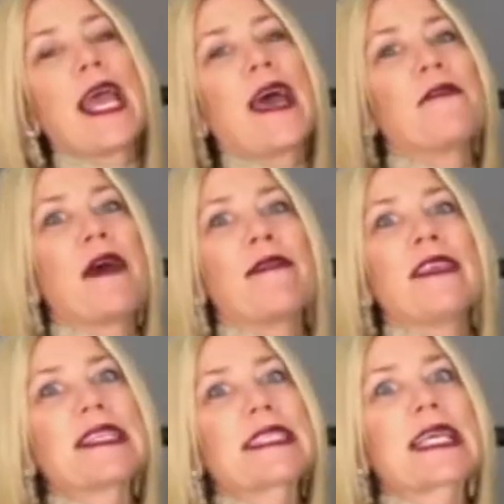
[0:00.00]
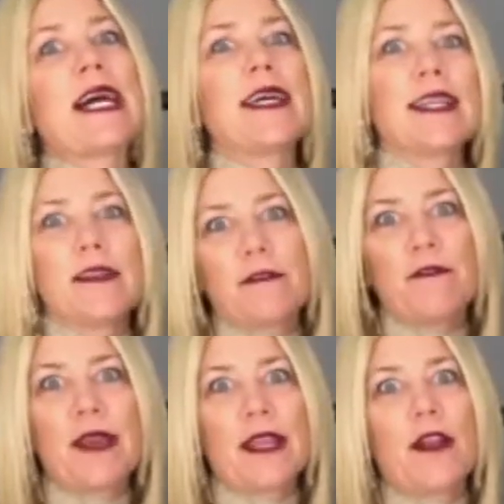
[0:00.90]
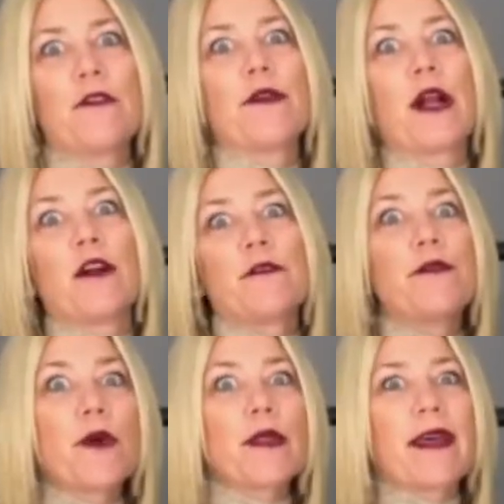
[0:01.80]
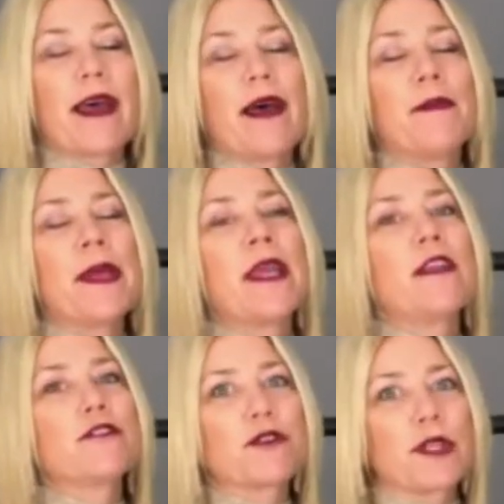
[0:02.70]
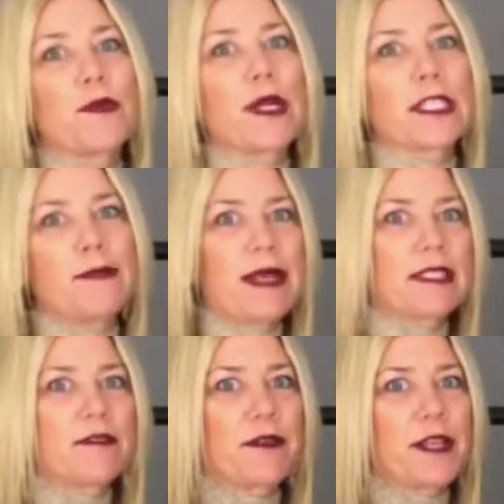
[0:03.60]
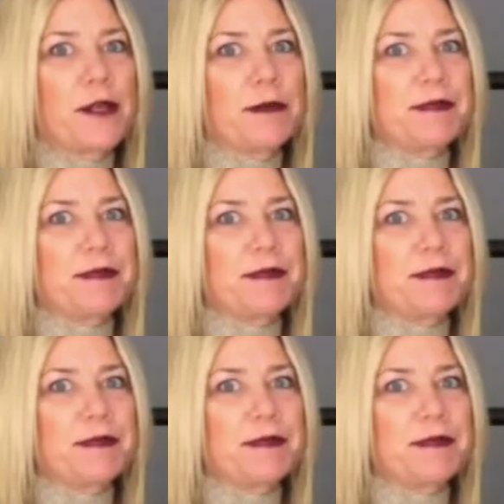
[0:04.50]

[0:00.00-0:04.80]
and then this cut and fit overall for them truly works best for you.